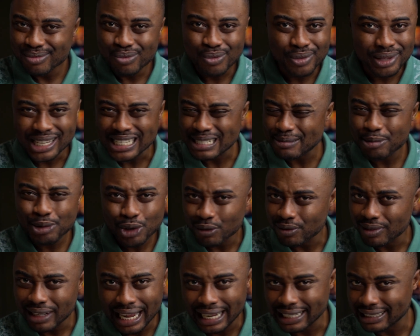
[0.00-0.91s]
with the speed
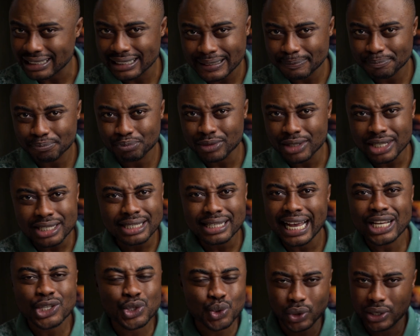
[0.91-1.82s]
of light. These
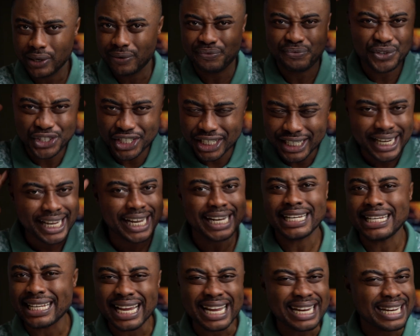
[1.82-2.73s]
guys saw the vision
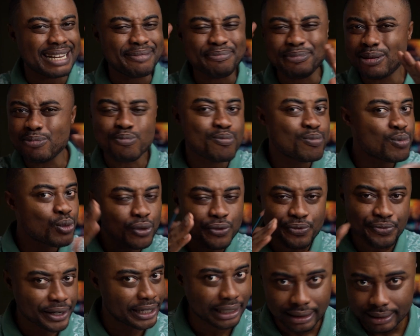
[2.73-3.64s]
early and they've been
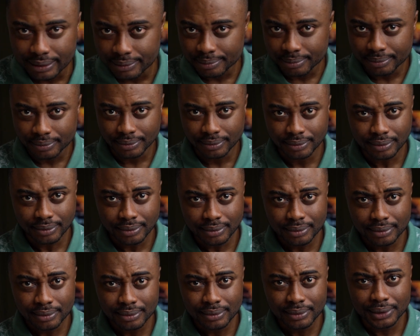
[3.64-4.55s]
moving,
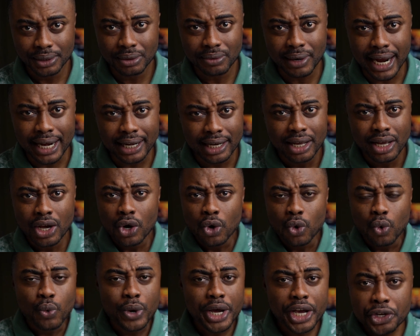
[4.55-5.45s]
right?
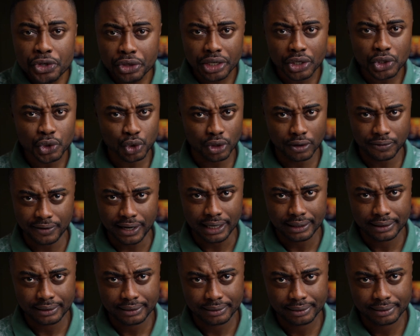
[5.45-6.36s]
We shouldn't suffer.
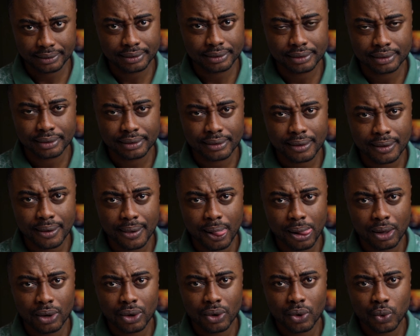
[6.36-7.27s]

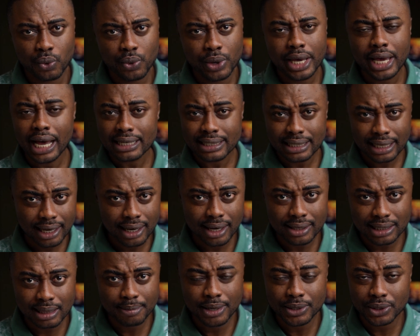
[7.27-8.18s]
We as
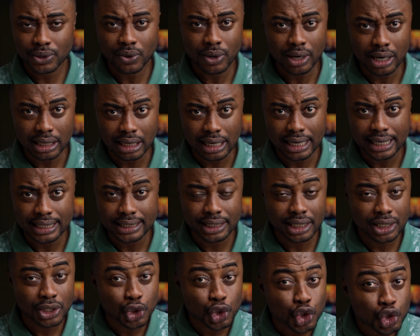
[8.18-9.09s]
customers or
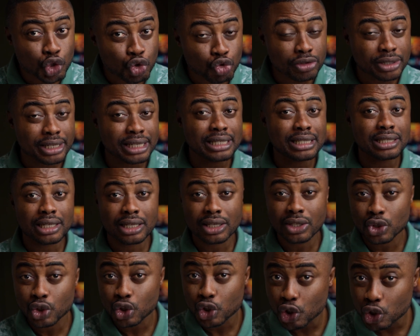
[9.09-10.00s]
clients shouldn't
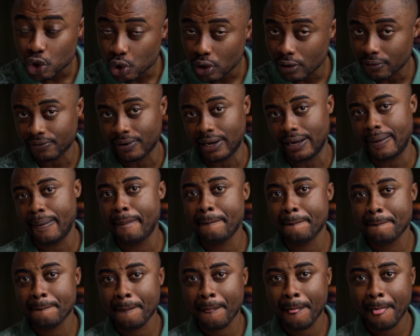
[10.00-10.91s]
suffer
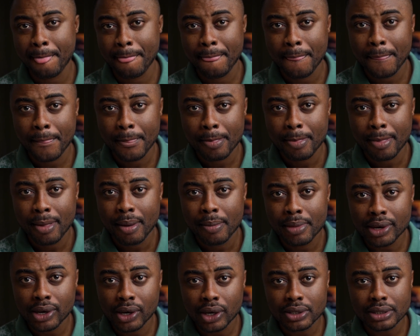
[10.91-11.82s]

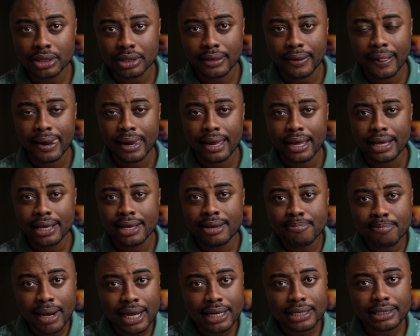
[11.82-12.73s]
because
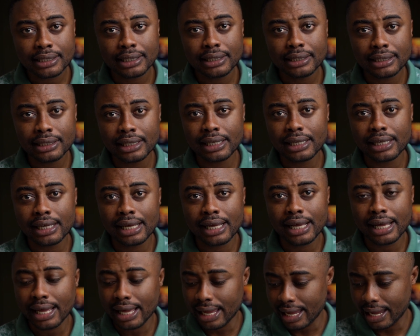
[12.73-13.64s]
imagine
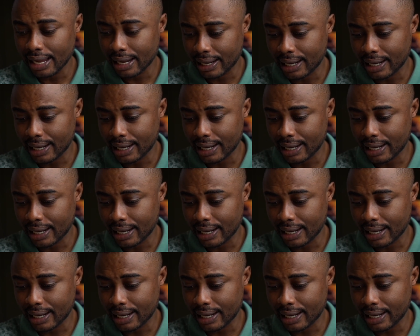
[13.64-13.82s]
a